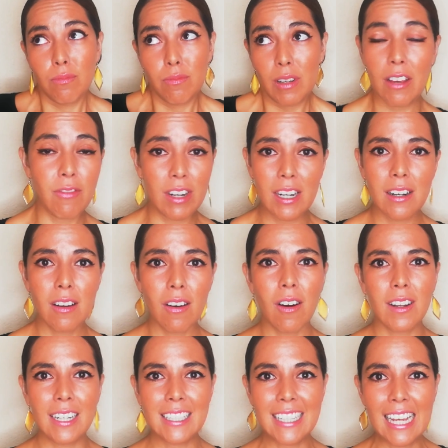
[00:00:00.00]
given
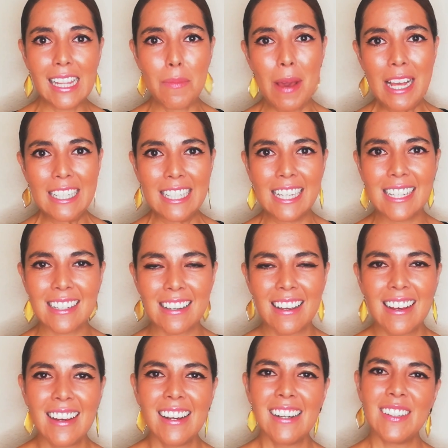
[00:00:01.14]
on a daily basis.
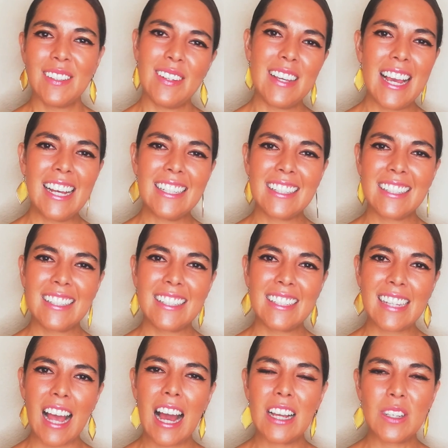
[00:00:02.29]
So yes,
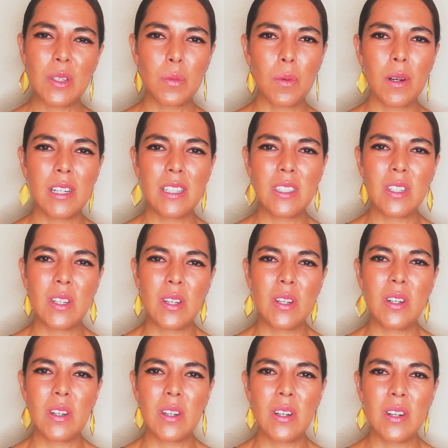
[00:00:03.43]
I just wanted
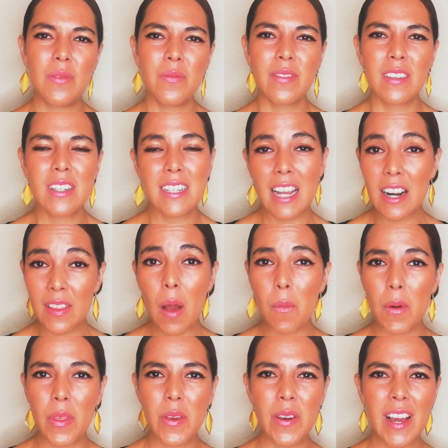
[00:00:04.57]
to share that
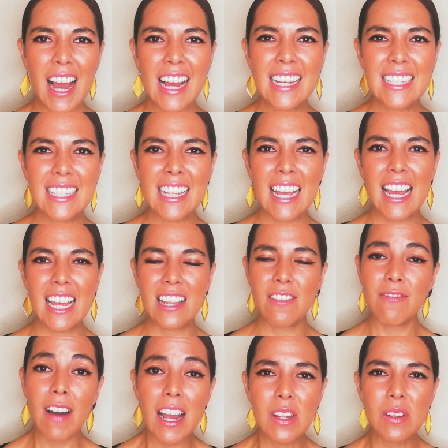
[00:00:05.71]
with you guys and
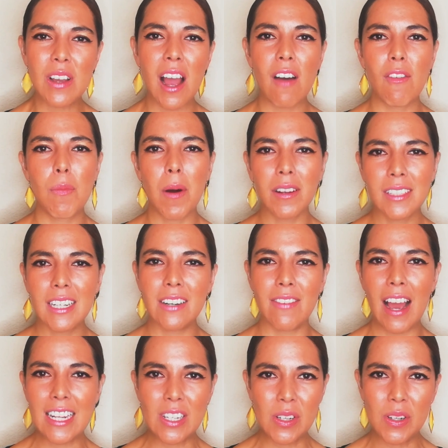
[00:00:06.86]
invite you to have a positive
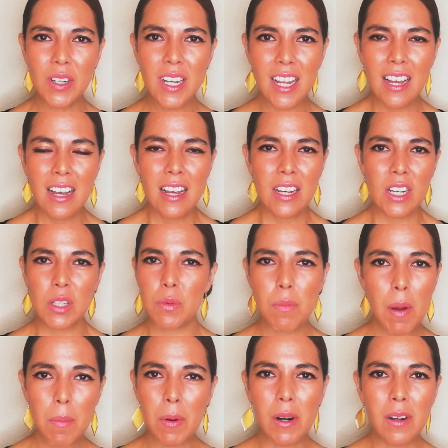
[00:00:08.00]
attitude, because
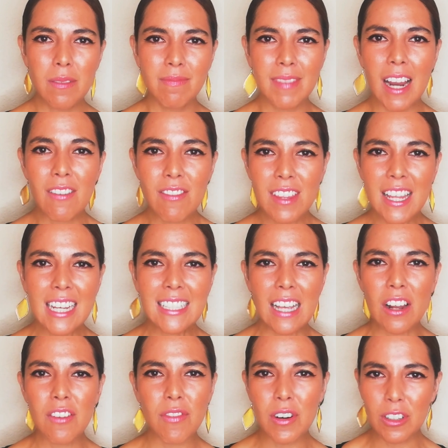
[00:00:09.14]
remember, Everything is out
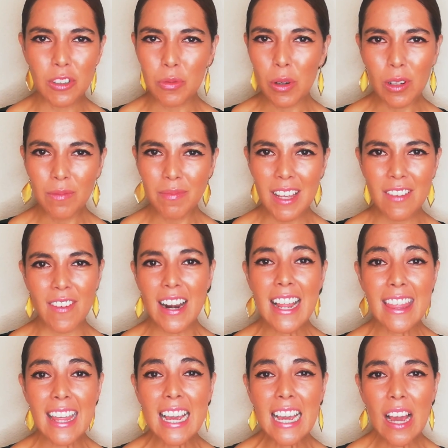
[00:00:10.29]
of our control. If
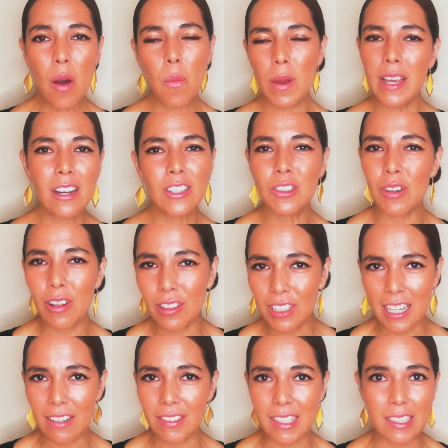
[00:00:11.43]
anything, we can control
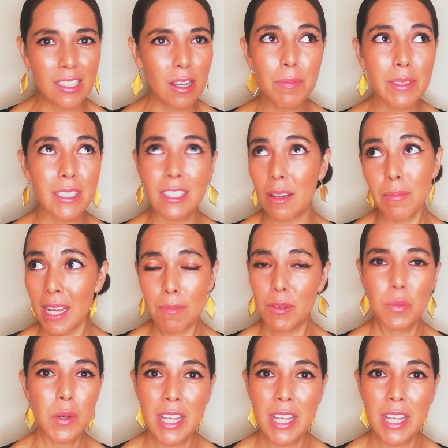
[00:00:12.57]
ourselves, and sometimes we